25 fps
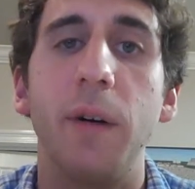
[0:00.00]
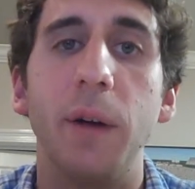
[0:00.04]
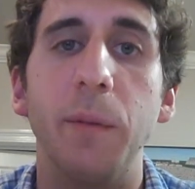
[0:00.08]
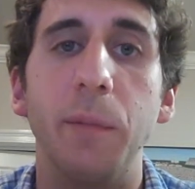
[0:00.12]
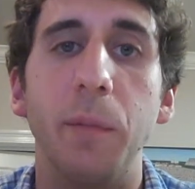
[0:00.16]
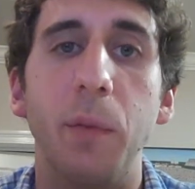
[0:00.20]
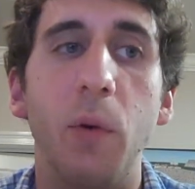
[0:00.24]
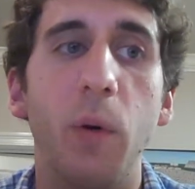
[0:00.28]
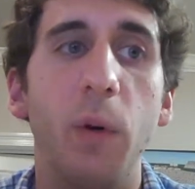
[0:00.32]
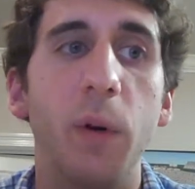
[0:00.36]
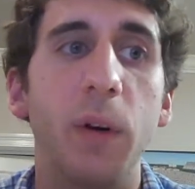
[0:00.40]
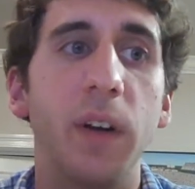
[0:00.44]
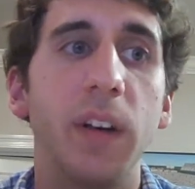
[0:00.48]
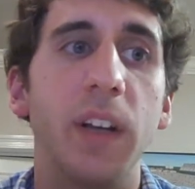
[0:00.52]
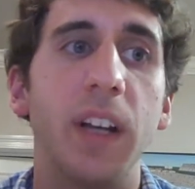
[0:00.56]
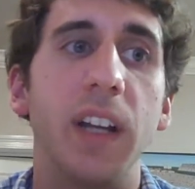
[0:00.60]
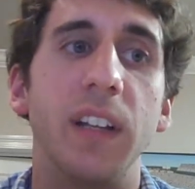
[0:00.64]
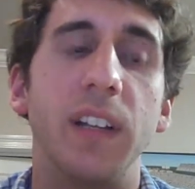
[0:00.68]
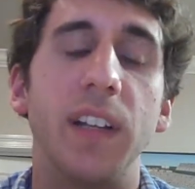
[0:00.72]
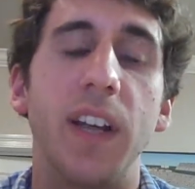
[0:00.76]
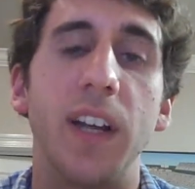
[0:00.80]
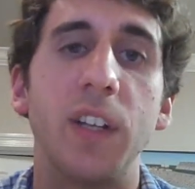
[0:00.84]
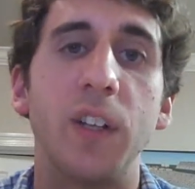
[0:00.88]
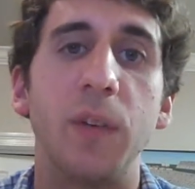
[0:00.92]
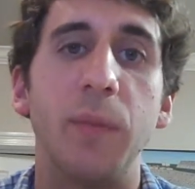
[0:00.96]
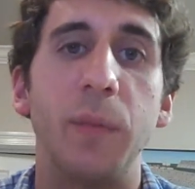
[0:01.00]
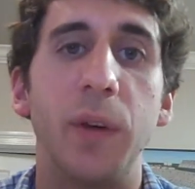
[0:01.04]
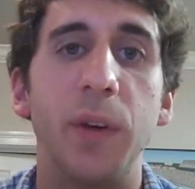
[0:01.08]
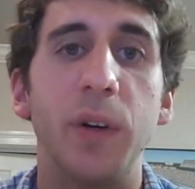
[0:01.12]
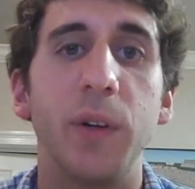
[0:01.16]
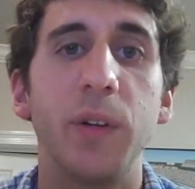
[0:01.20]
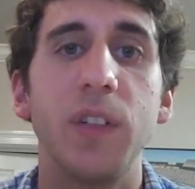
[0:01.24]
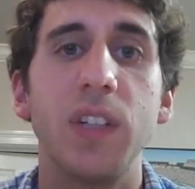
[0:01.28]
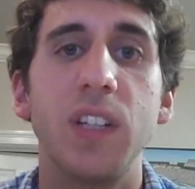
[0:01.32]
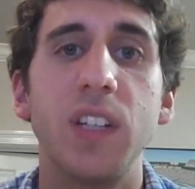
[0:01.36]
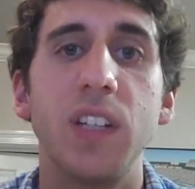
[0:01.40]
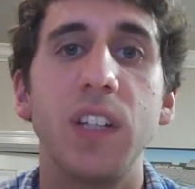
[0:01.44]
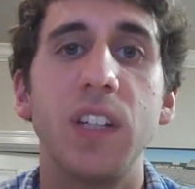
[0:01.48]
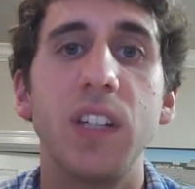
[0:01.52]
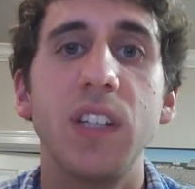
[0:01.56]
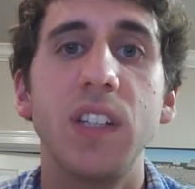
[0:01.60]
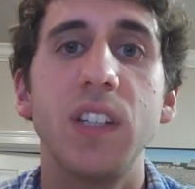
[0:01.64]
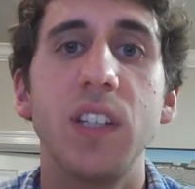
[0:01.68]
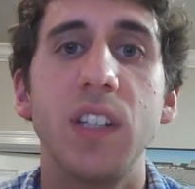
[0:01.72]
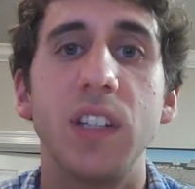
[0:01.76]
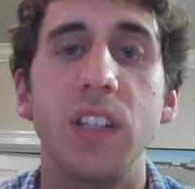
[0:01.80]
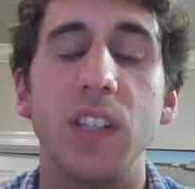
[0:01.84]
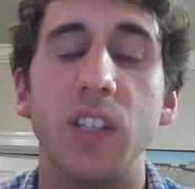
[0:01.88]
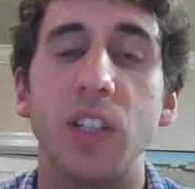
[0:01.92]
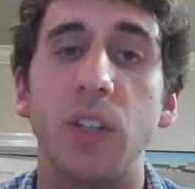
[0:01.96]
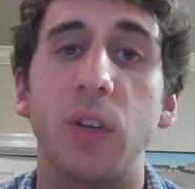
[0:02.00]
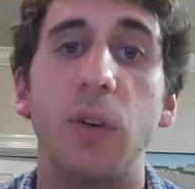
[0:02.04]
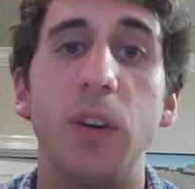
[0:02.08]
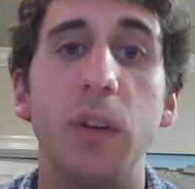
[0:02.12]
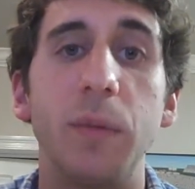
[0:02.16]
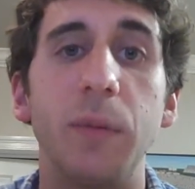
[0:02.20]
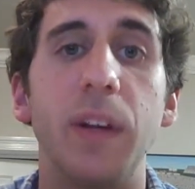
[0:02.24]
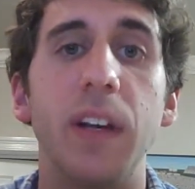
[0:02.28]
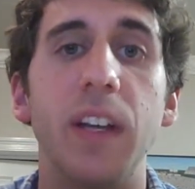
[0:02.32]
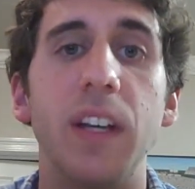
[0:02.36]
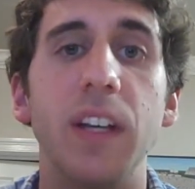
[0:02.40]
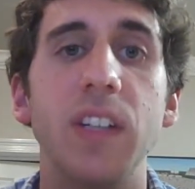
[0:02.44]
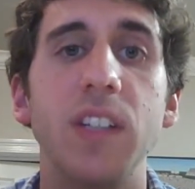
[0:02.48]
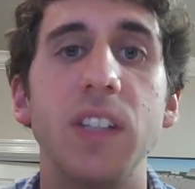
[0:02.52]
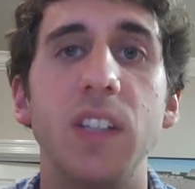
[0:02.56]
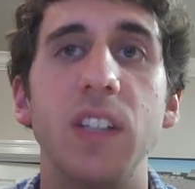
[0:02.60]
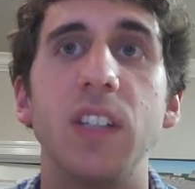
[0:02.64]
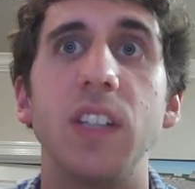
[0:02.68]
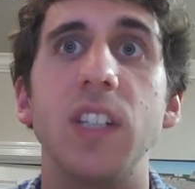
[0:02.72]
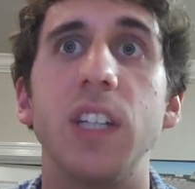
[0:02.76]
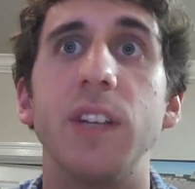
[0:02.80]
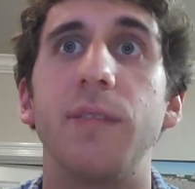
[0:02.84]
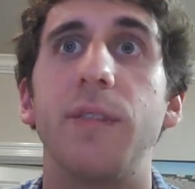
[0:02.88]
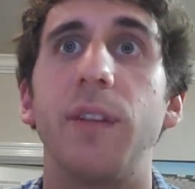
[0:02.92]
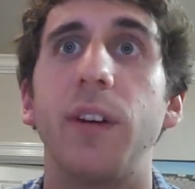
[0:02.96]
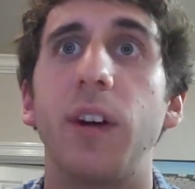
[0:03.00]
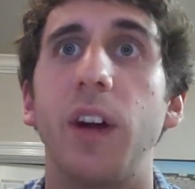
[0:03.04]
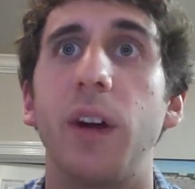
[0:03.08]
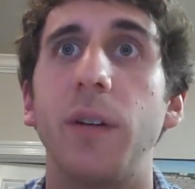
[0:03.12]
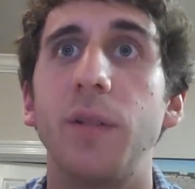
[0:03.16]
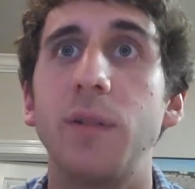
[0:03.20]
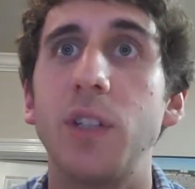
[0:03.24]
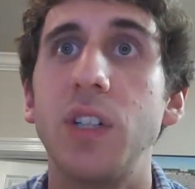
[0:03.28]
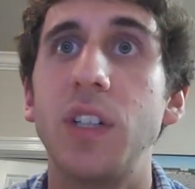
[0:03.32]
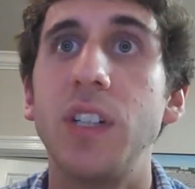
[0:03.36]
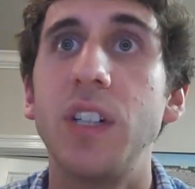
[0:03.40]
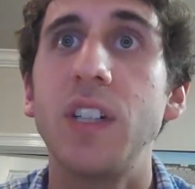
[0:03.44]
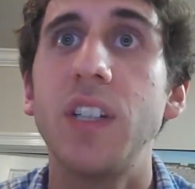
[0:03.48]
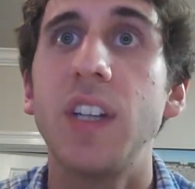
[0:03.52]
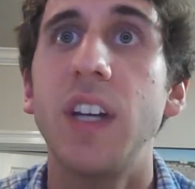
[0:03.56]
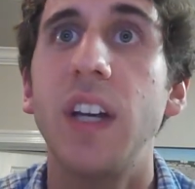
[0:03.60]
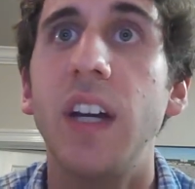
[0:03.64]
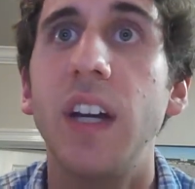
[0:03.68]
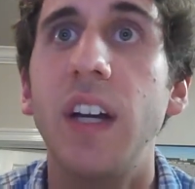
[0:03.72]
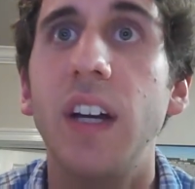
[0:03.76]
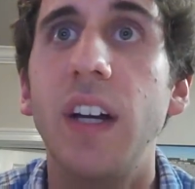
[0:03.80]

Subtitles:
important and detrimental this agreement is to these different countries.